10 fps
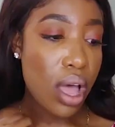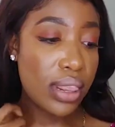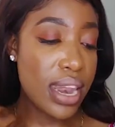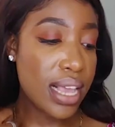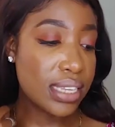
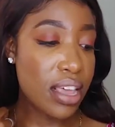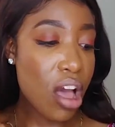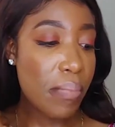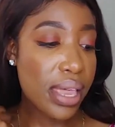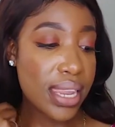The next thing
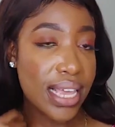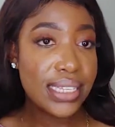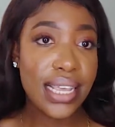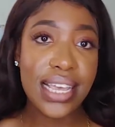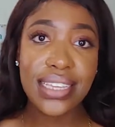on my list
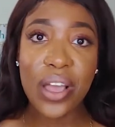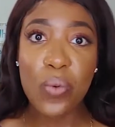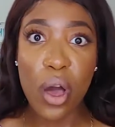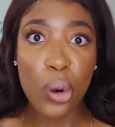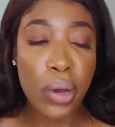is a
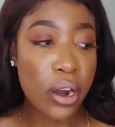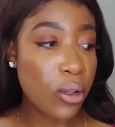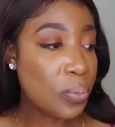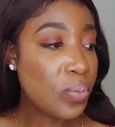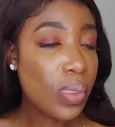water
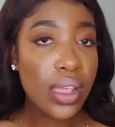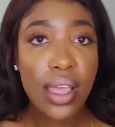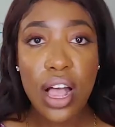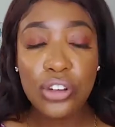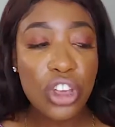bottle.
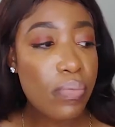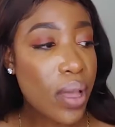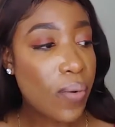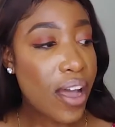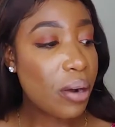I'll show you
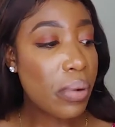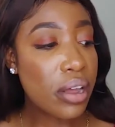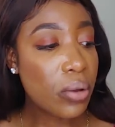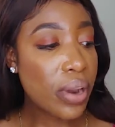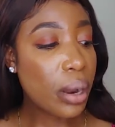my water
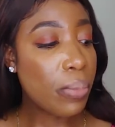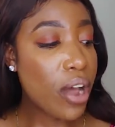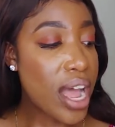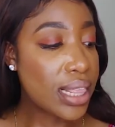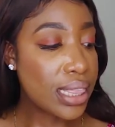bottle, what I
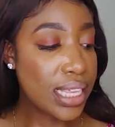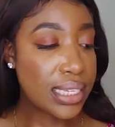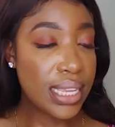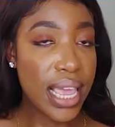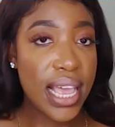brought.
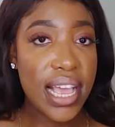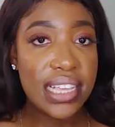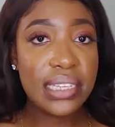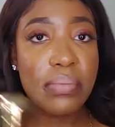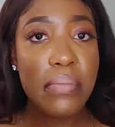This
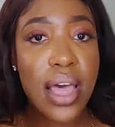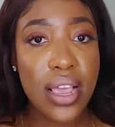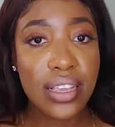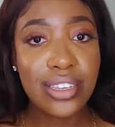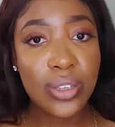is
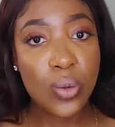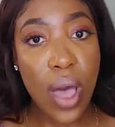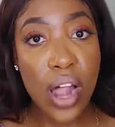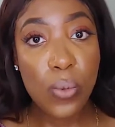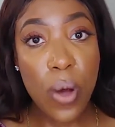my
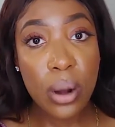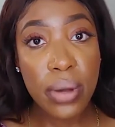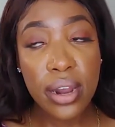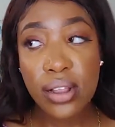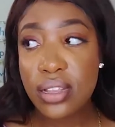Swell water
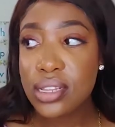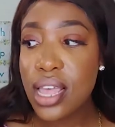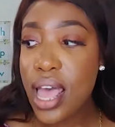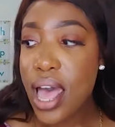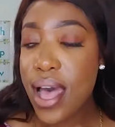bottle.
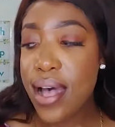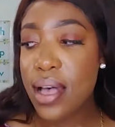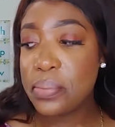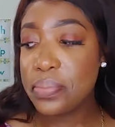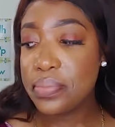
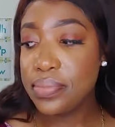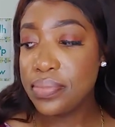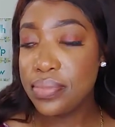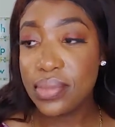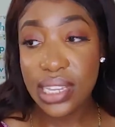
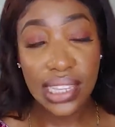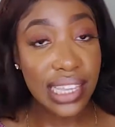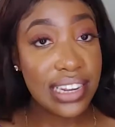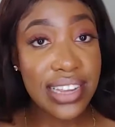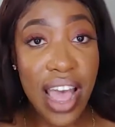
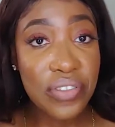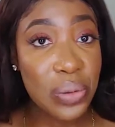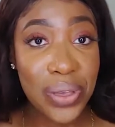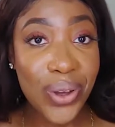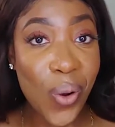It doesn't have to
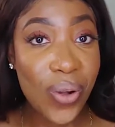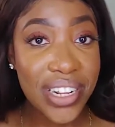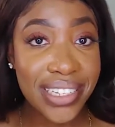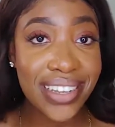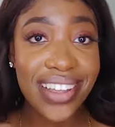be gold.